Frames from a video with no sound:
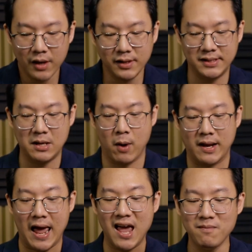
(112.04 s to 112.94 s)
You see,
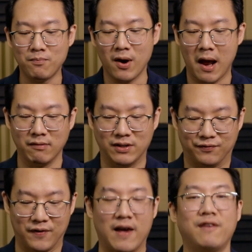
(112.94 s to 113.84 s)
when Abraham's
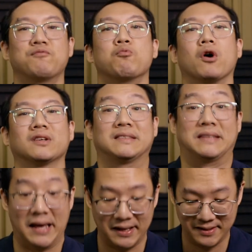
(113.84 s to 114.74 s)
faith was
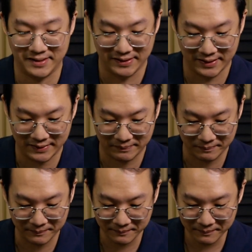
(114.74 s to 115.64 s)
tested,
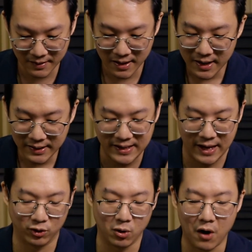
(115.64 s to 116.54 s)
he
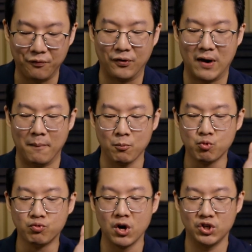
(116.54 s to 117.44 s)
had to offer up
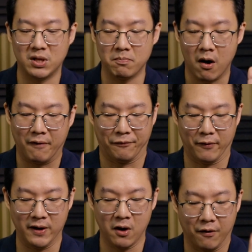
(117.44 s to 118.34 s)
worship
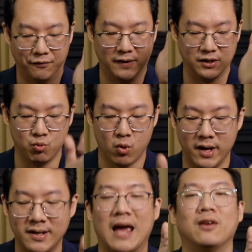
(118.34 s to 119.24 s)
offering of his
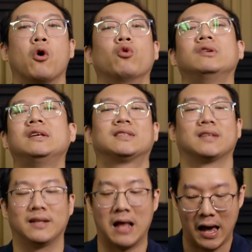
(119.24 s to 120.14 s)
one and only
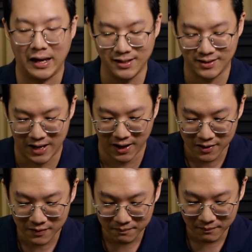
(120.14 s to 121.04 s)
son,
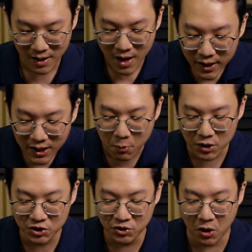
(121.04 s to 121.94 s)
Isaac. It
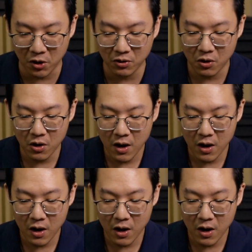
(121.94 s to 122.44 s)
was not